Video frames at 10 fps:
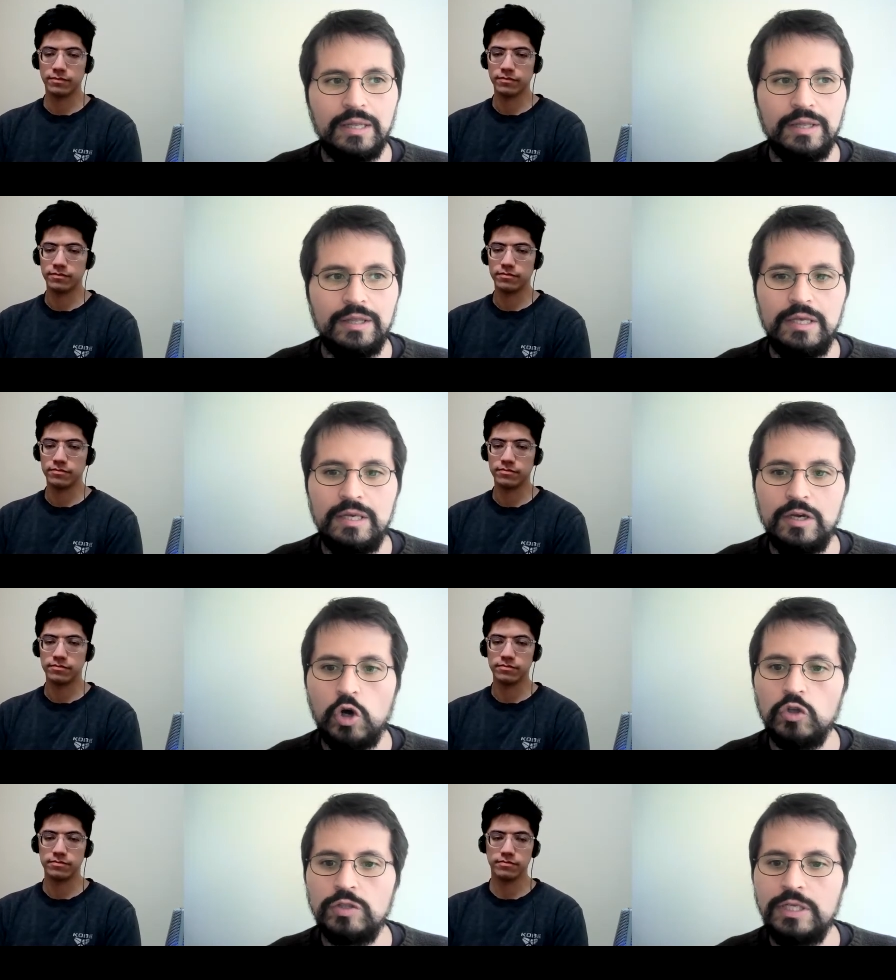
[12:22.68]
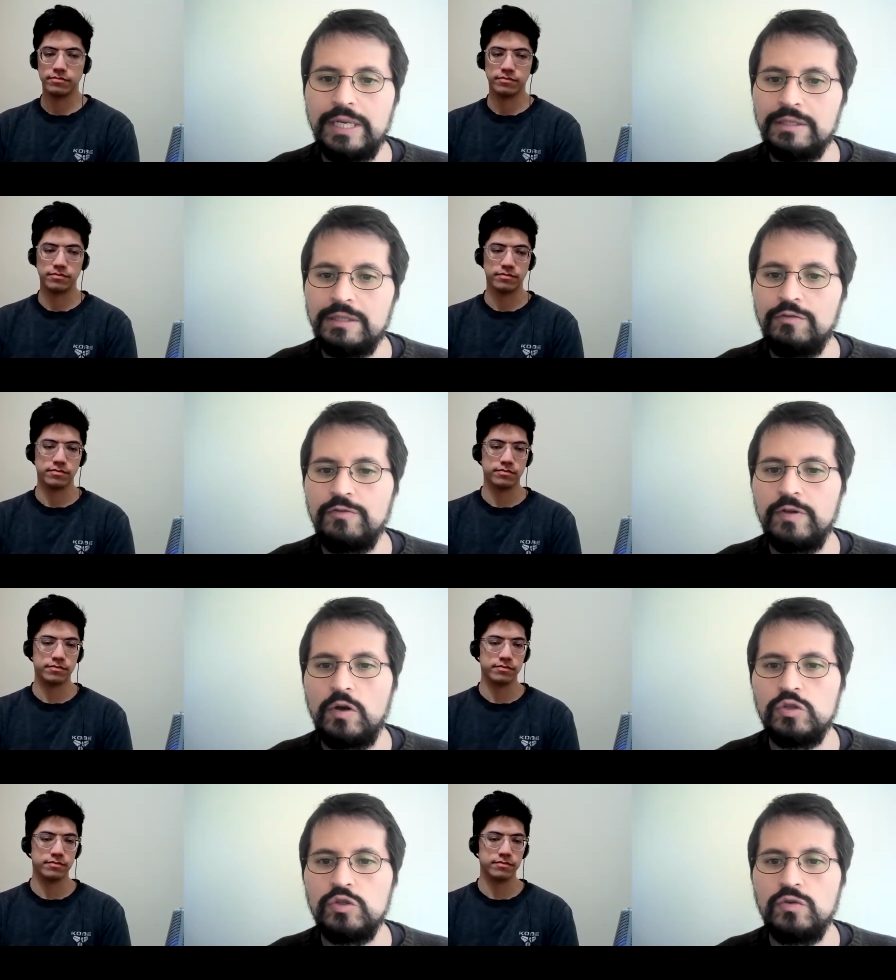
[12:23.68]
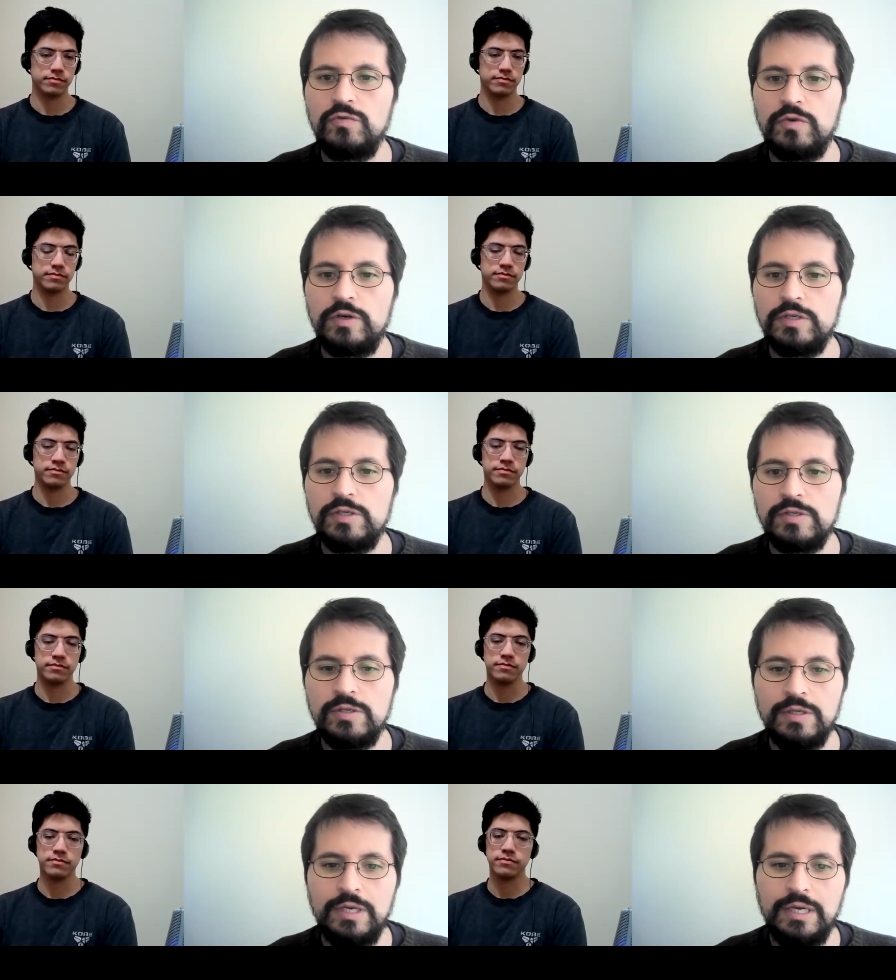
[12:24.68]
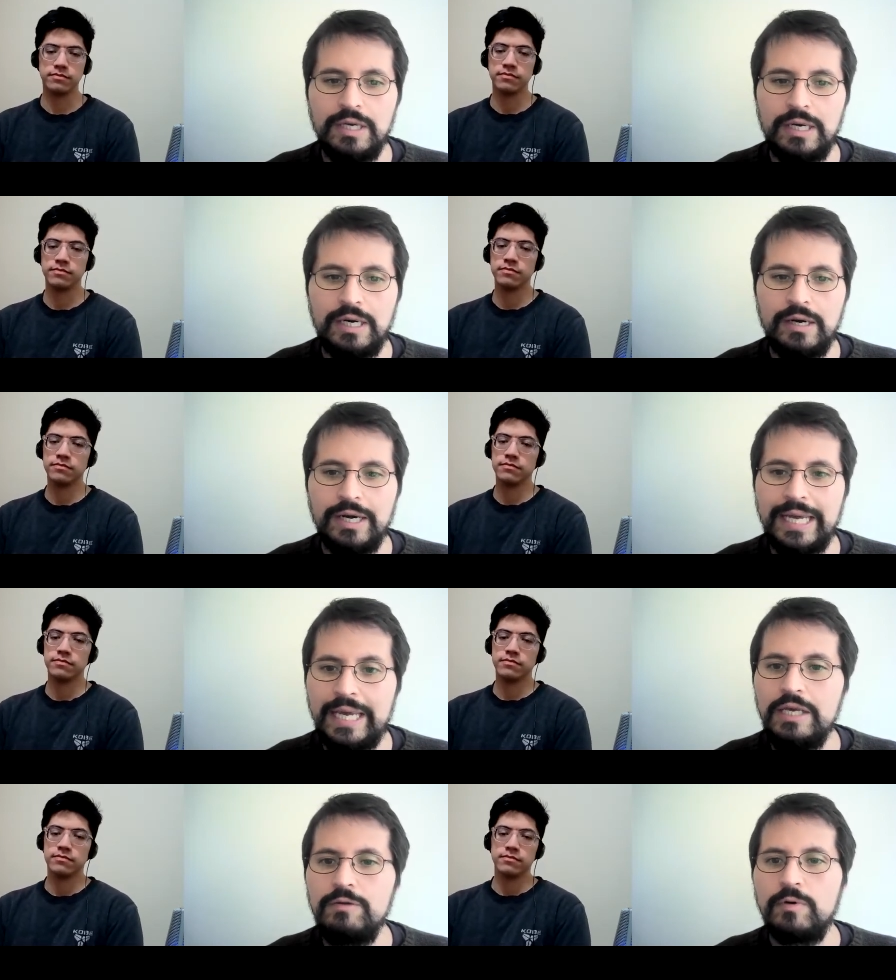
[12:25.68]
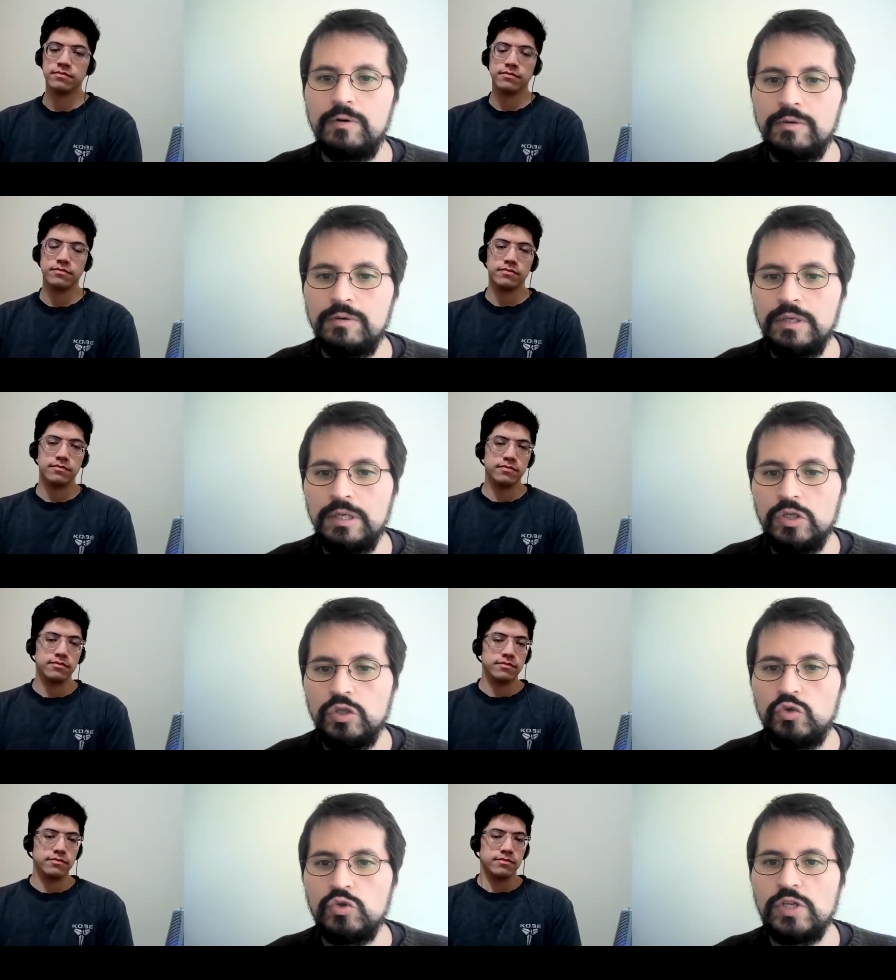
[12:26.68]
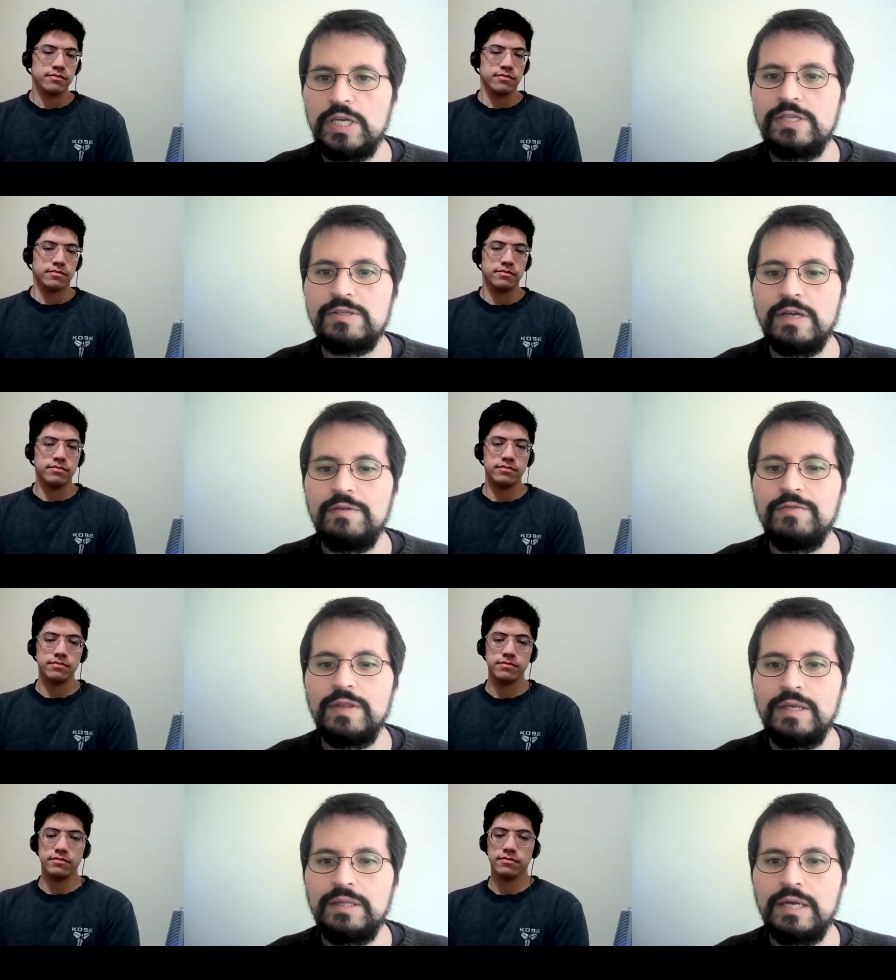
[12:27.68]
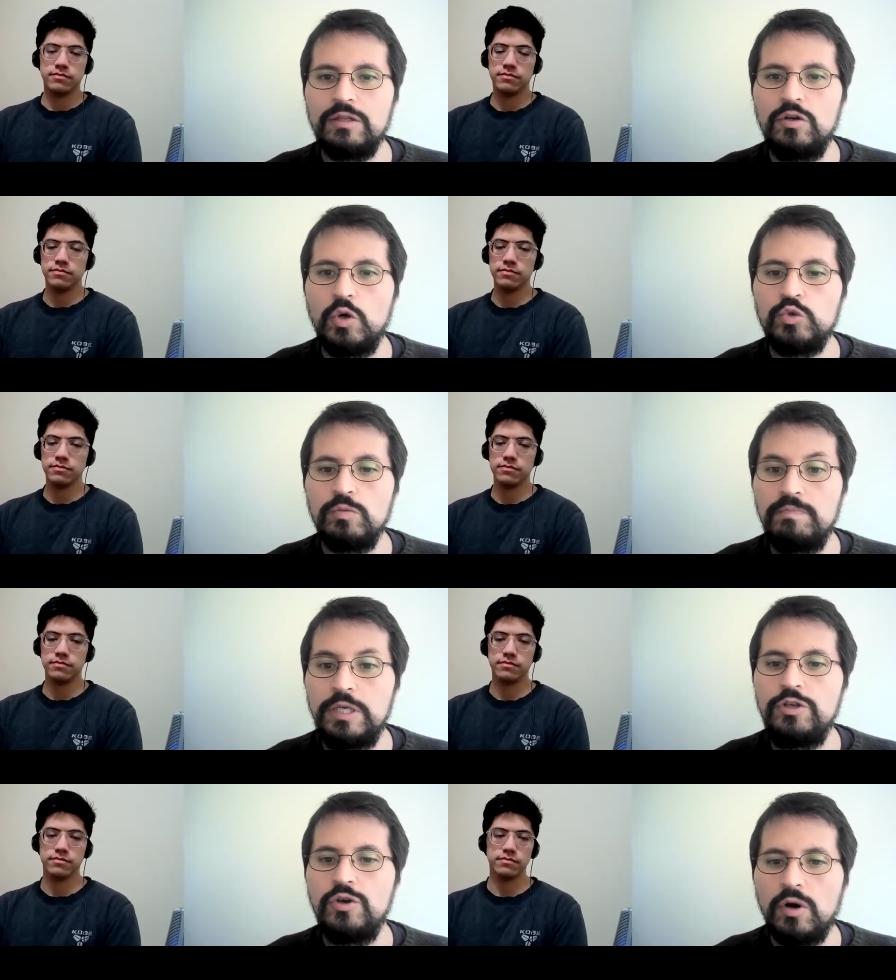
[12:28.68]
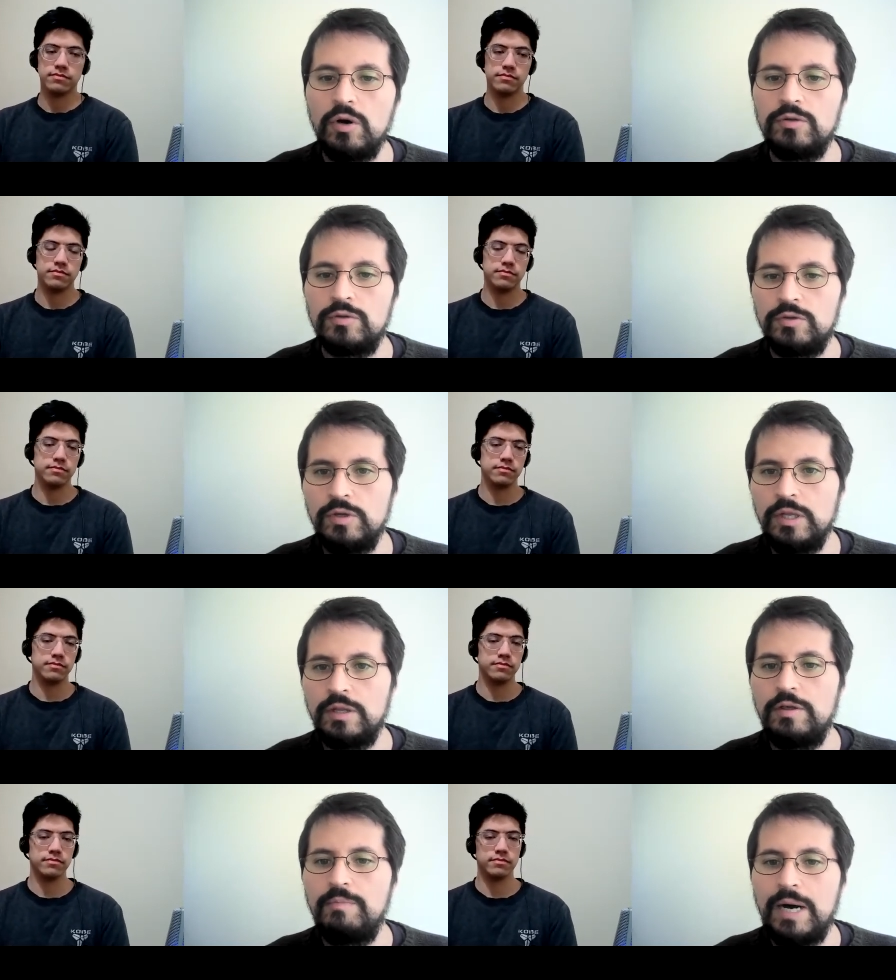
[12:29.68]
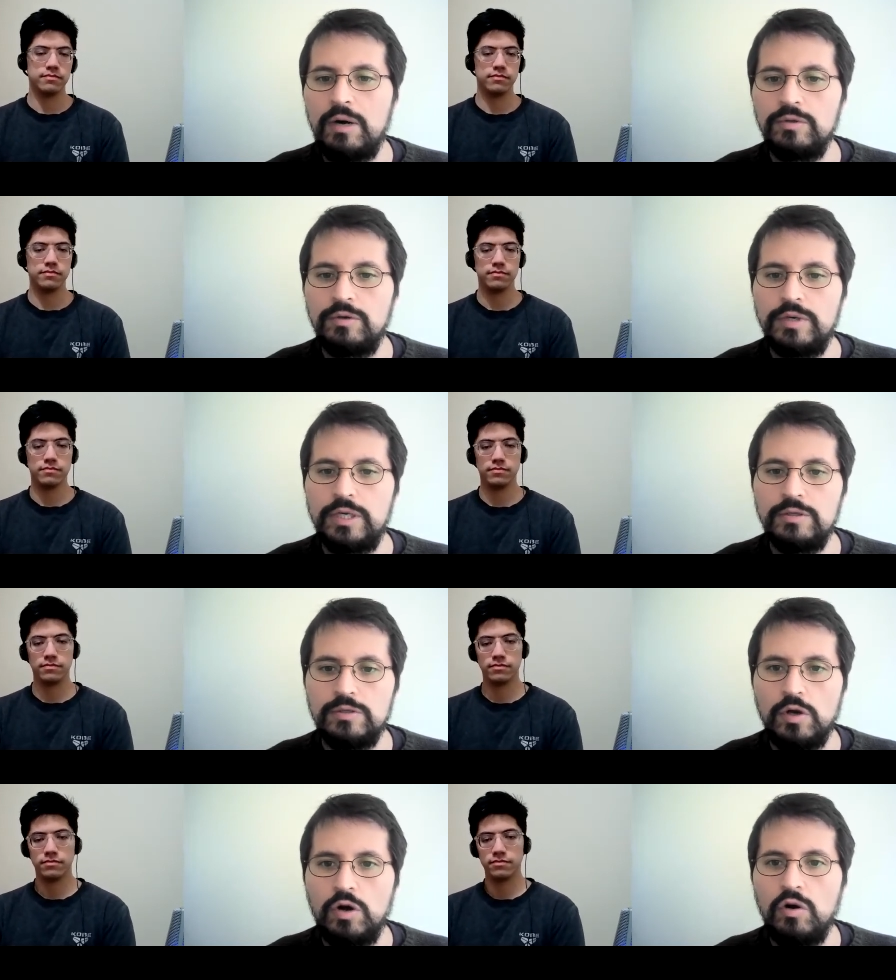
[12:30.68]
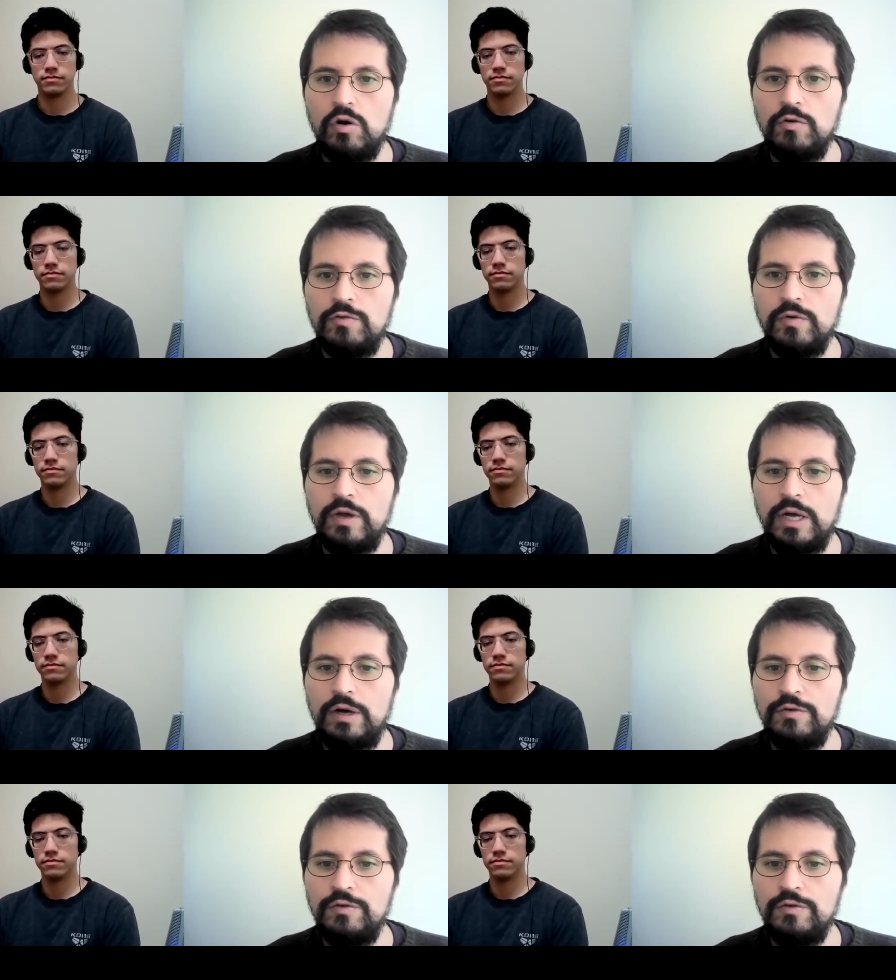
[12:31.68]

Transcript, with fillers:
Speaker 1: the continental philosophers are able to say something that goes beyond the boundaries of uh,